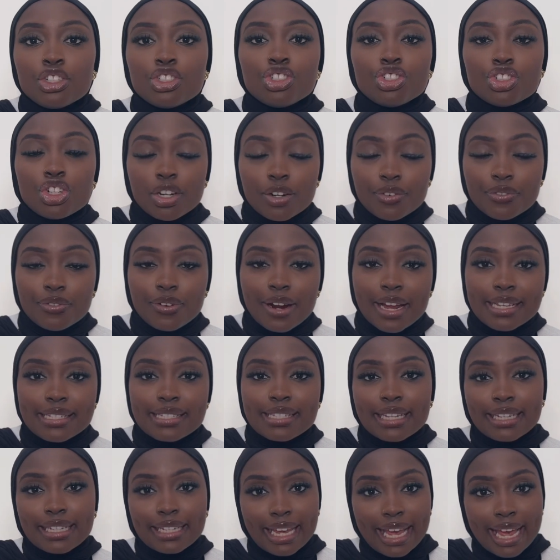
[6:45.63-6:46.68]
Jollof rice
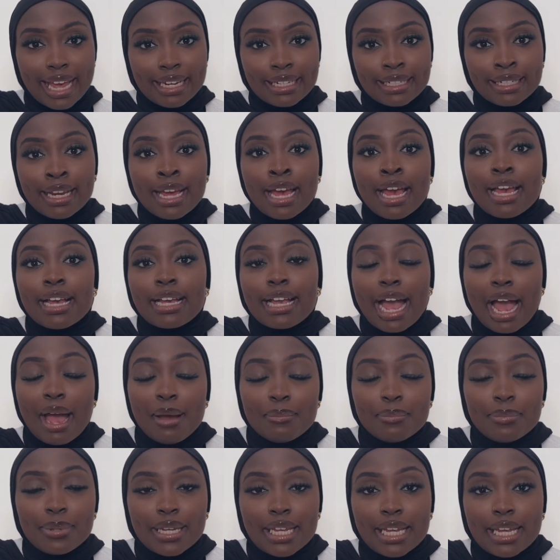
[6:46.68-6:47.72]
again can
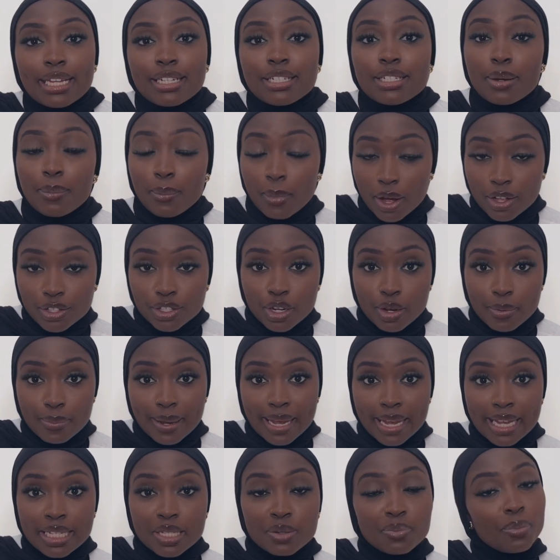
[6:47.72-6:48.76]
be tomato
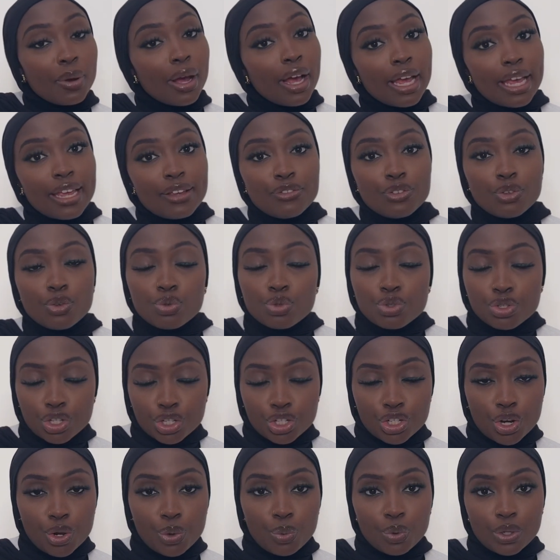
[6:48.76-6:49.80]
based, but if you also
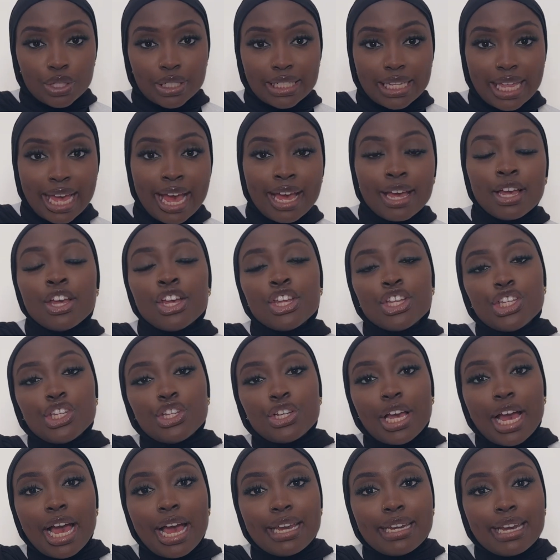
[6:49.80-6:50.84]
don't want that, you
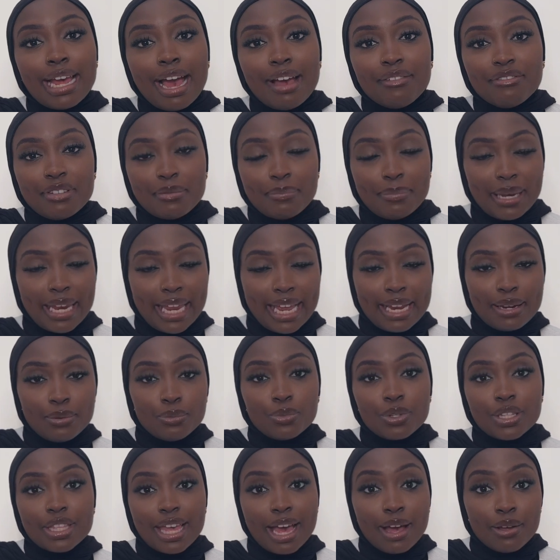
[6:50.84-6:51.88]
can have it plain
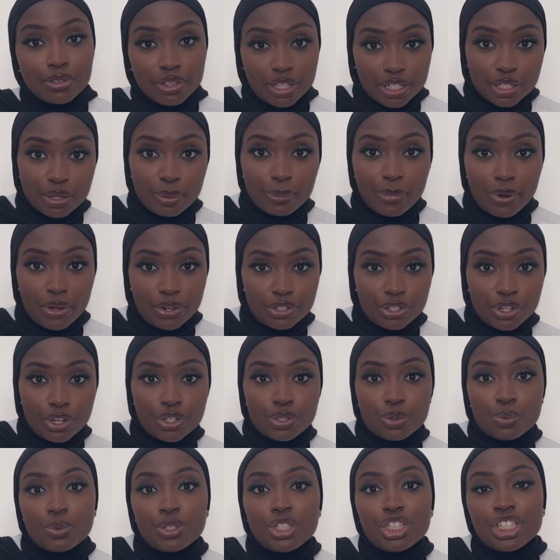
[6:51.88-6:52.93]
without the tomatoes,
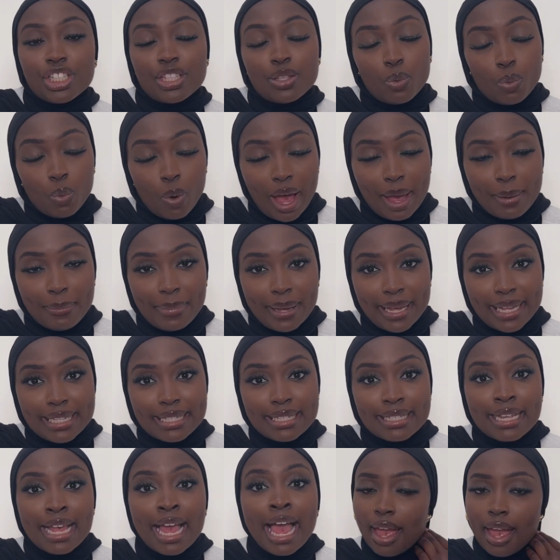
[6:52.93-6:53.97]
which is the white base.
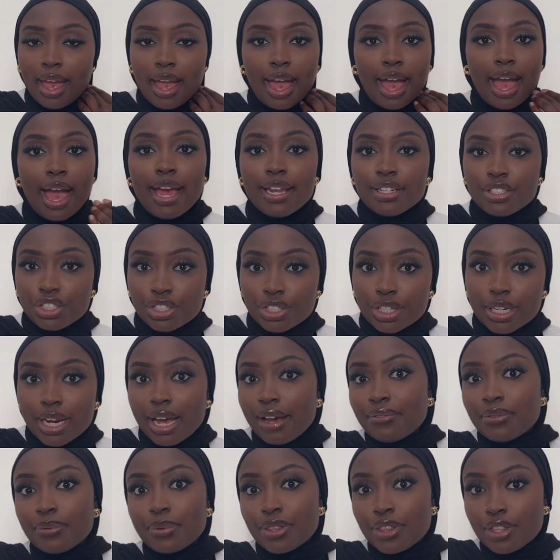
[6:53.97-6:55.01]
And you can have
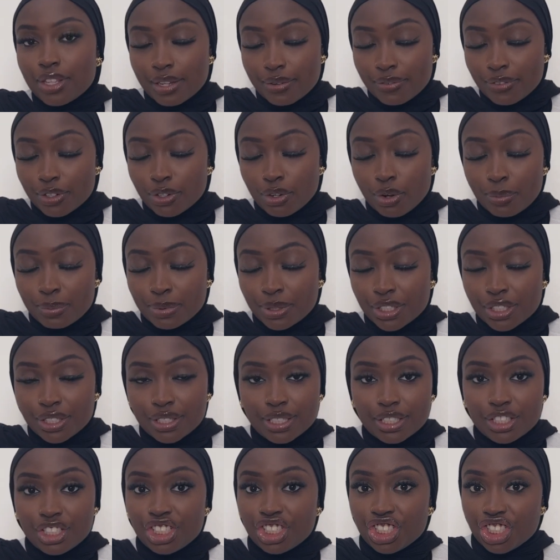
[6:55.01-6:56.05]
it with different options
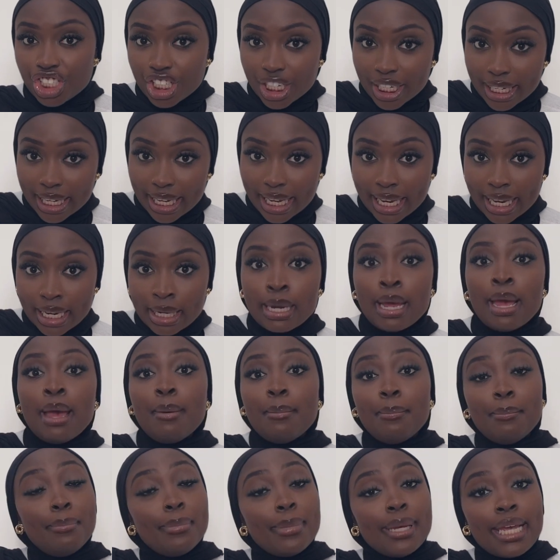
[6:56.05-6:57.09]
such as chicken,
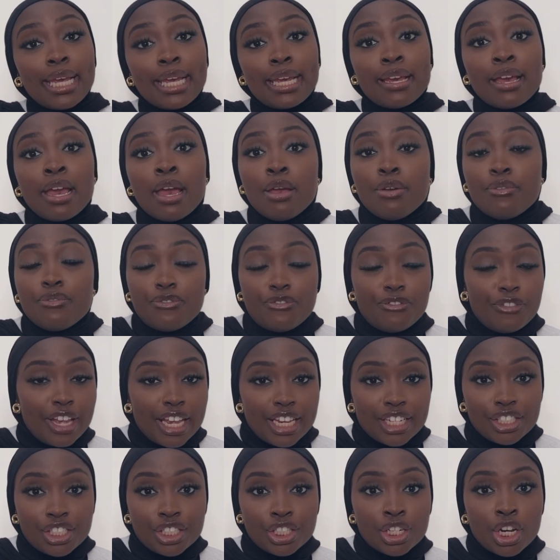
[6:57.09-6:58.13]
meat,
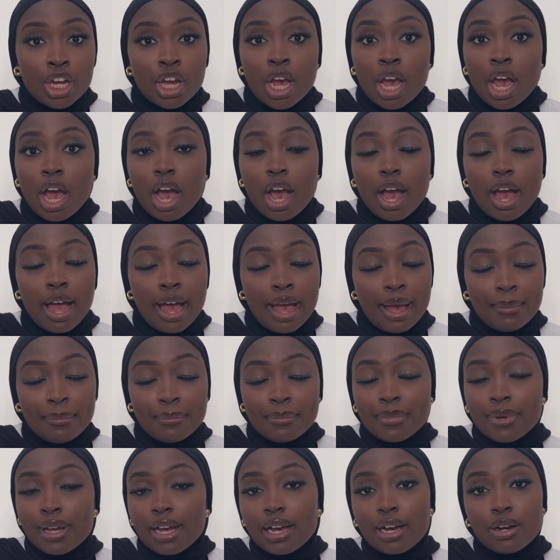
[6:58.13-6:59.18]
fish,
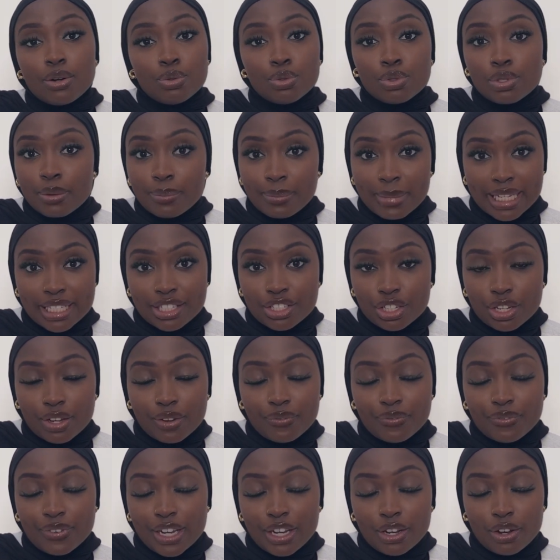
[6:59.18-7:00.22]
all the meats you can
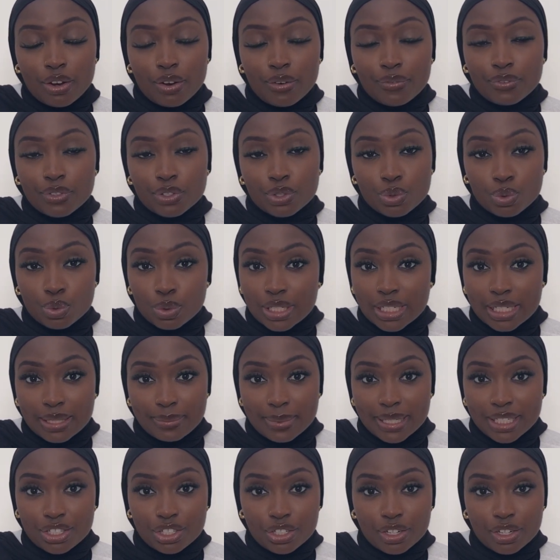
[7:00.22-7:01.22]
think of, assorted meats you